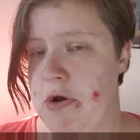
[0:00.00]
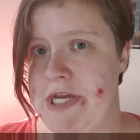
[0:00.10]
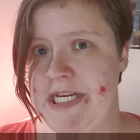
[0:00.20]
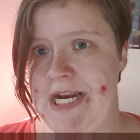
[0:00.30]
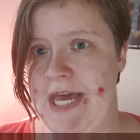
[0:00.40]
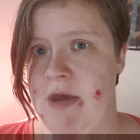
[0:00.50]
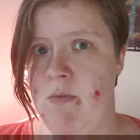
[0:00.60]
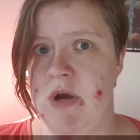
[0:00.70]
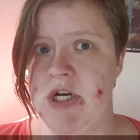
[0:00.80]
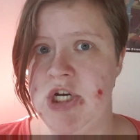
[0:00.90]
Honestly,
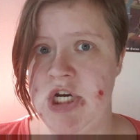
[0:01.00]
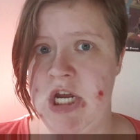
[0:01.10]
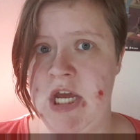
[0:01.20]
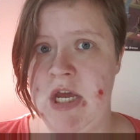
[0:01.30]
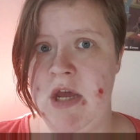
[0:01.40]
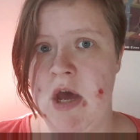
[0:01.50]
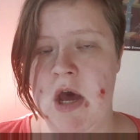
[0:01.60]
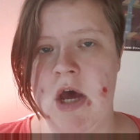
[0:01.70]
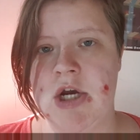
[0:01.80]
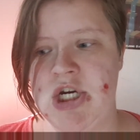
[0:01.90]
when she
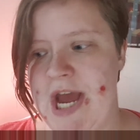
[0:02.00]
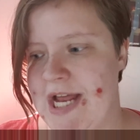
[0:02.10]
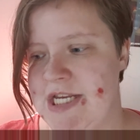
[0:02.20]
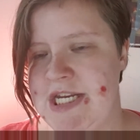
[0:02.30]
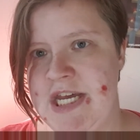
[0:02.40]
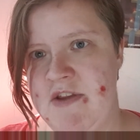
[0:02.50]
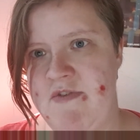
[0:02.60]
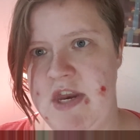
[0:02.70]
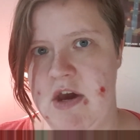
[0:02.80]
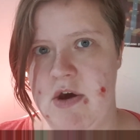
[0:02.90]
hadn't seen the
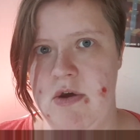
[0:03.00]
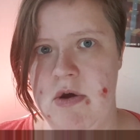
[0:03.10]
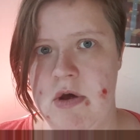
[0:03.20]
video